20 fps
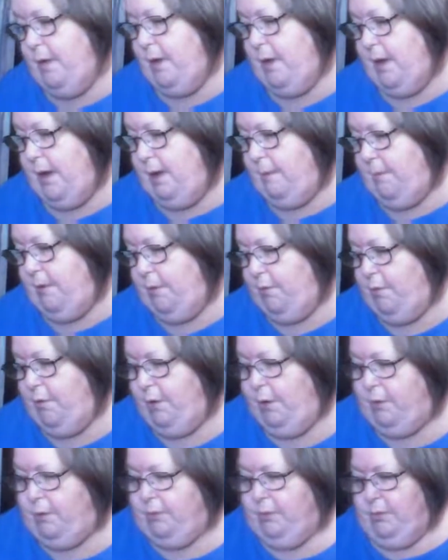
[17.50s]
I'm going to
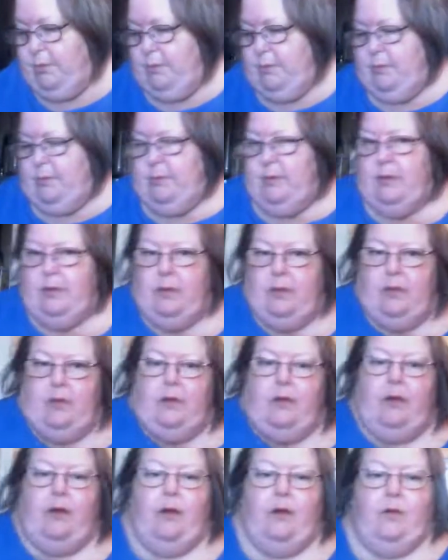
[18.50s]
roll.
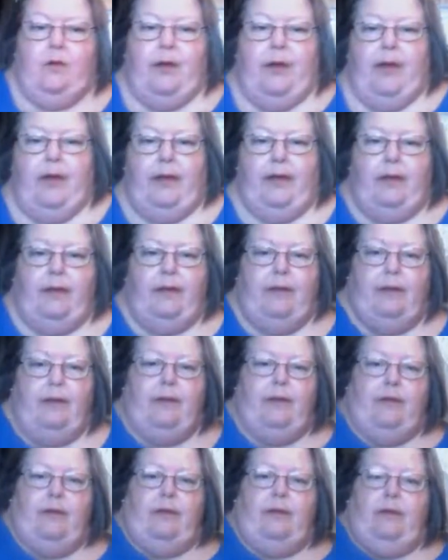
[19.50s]
Okay.
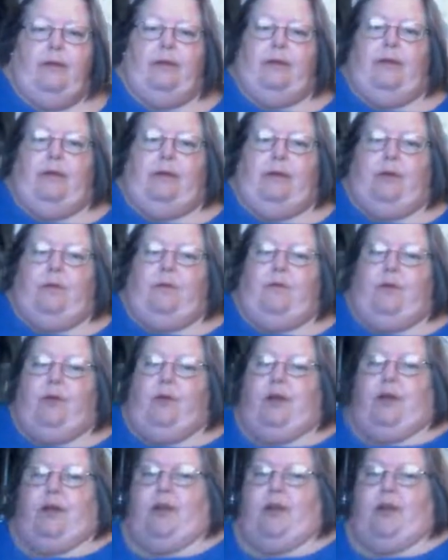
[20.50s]
We're going to